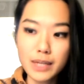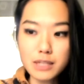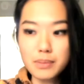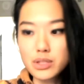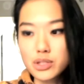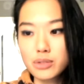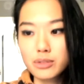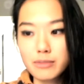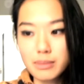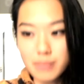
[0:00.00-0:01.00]
His position
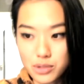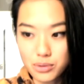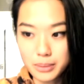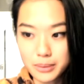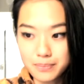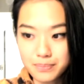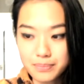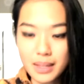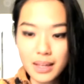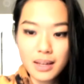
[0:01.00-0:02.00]
would have been miserable.
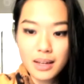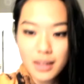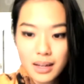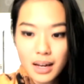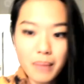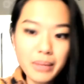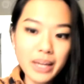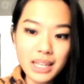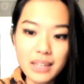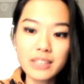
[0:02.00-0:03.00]
I'm
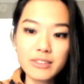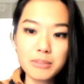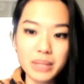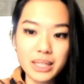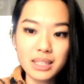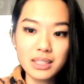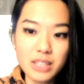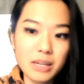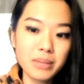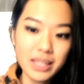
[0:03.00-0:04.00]
not that good of a player,
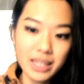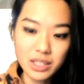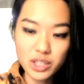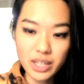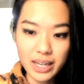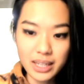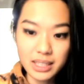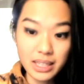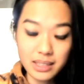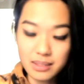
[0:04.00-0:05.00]
so I play king
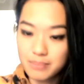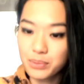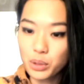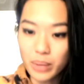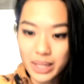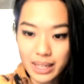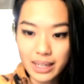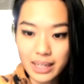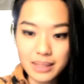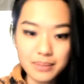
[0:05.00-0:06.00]
g8, queen
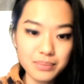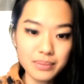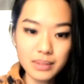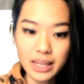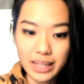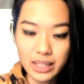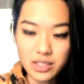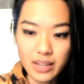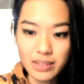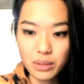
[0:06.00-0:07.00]
a8, king
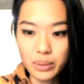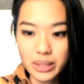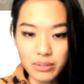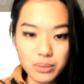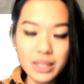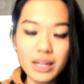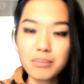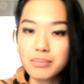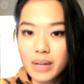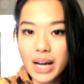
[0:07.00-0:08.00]
h7, queen f3.
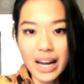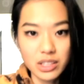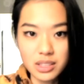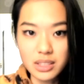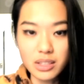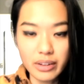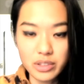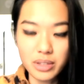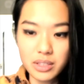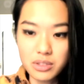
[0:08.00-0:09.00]
I'm actually not
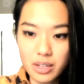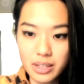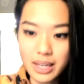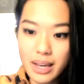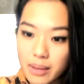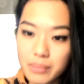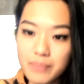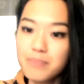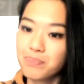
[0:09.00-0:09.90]
trying to draw the game.